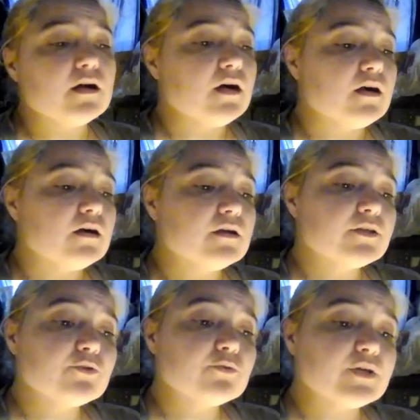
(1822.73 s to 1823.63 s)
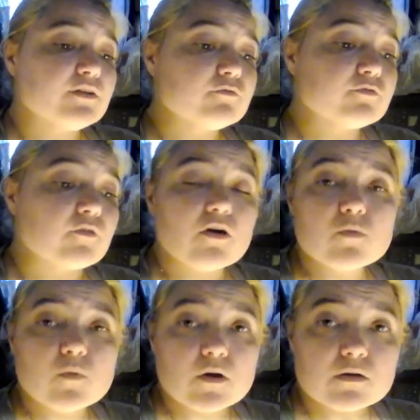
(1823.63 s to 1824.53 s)
You can frog
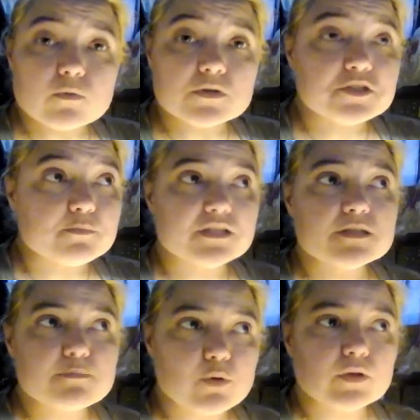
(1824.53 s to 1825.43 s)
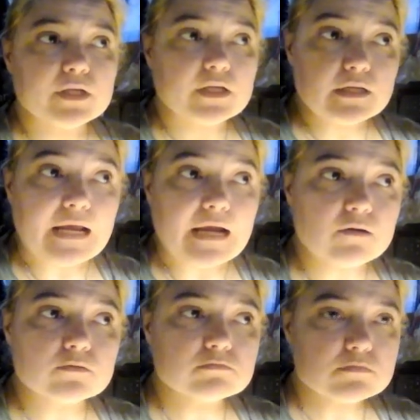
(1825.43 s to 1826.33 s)
work, which means pulling it
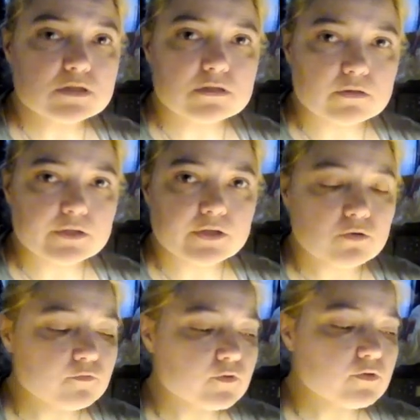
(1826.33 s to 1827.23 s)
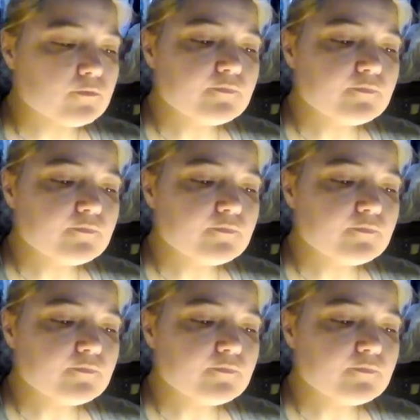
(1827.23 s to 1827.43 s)
out, starting over.